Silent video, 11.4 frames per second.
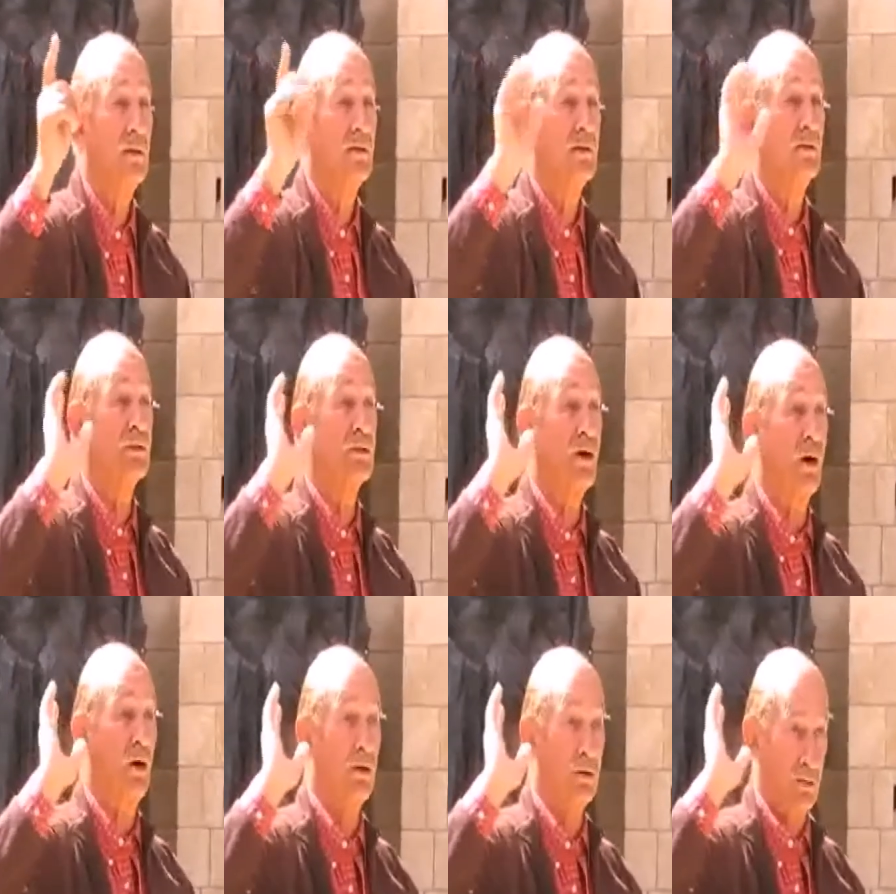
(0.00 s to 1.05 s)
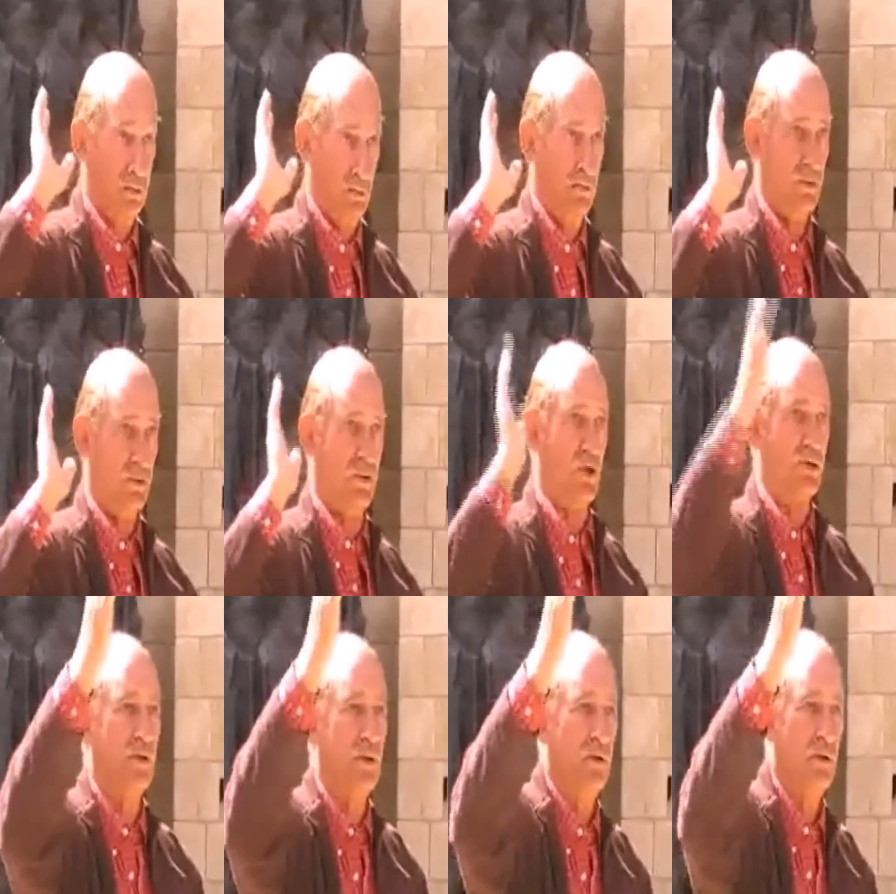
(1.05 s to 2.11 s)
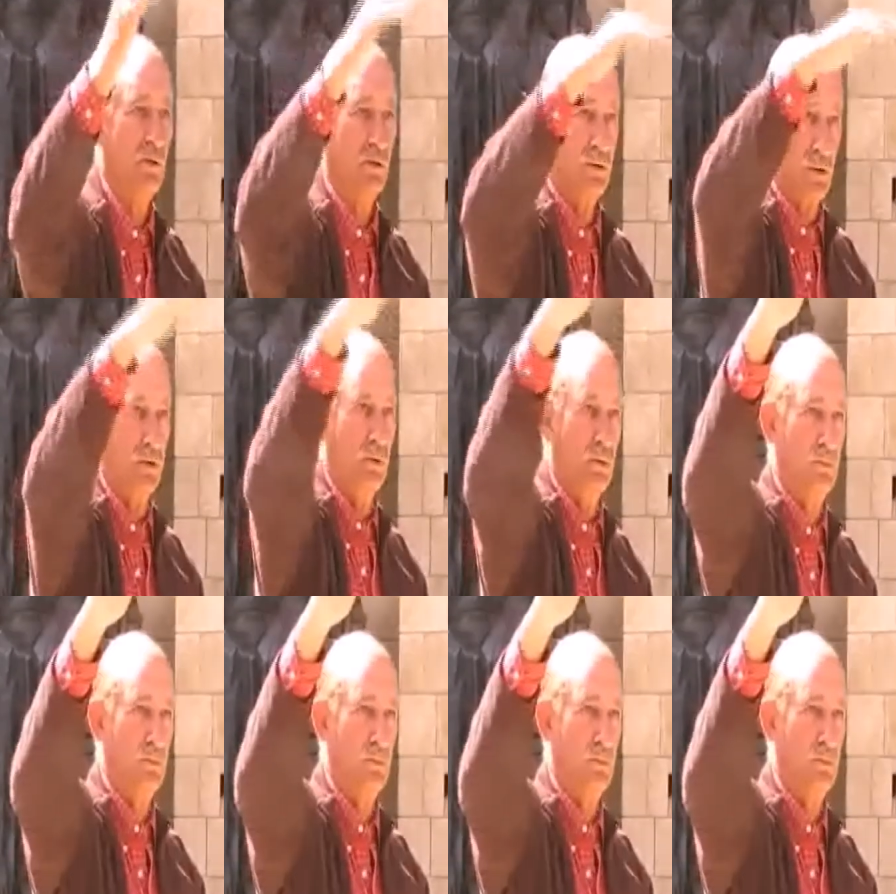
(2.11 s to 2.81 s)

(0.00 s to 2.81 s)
she was called Jid, Jew.